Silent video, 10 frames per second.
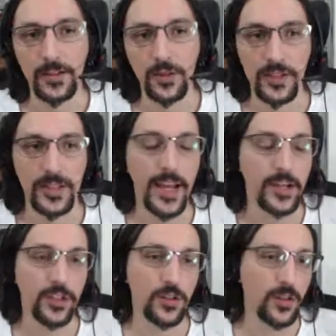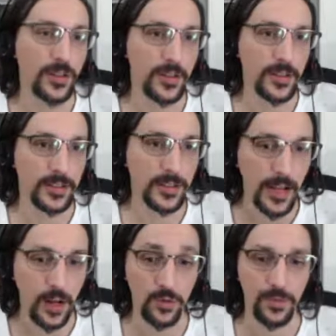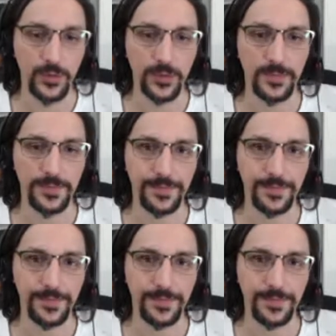transaction or this output.